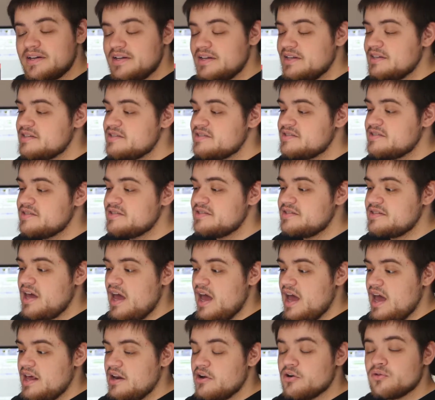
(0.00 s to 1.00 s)
And this is
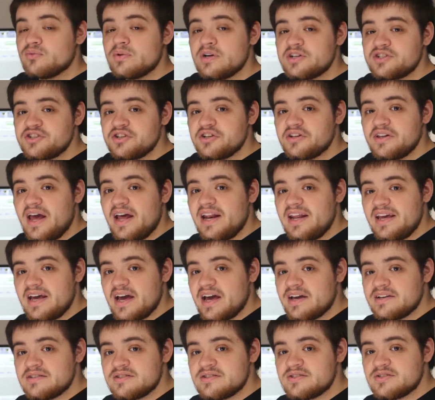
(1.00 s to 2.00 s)
an original
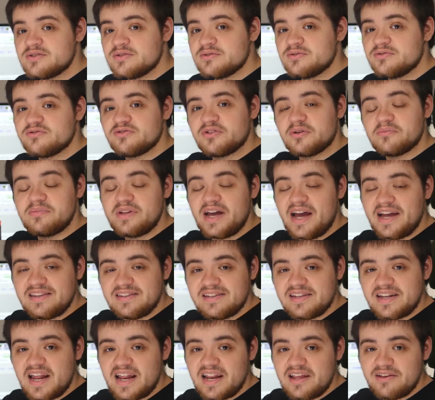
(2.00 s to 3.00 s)
NES from
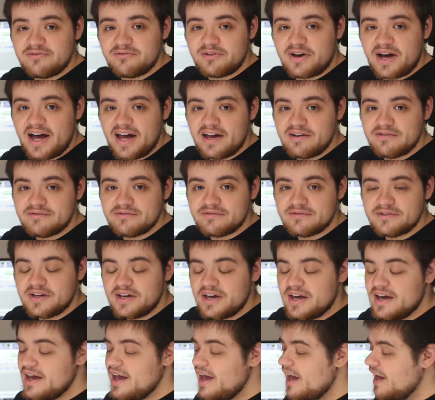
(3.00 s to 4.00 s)
1985
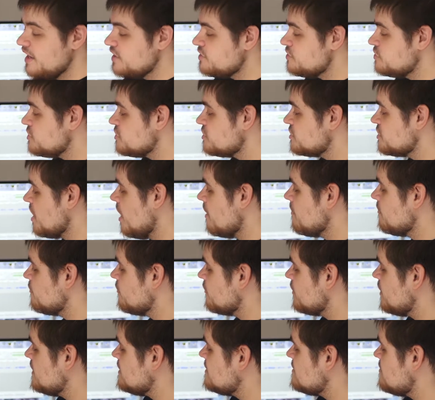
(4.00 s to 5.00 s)
and it's just
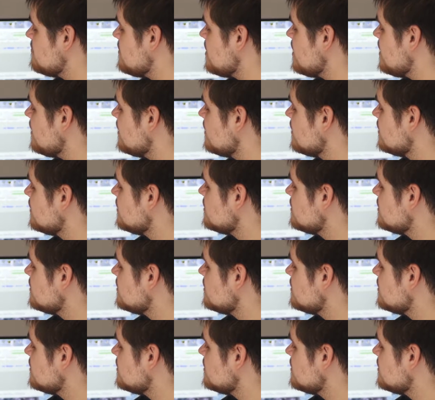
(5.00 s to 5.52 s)
comforting to me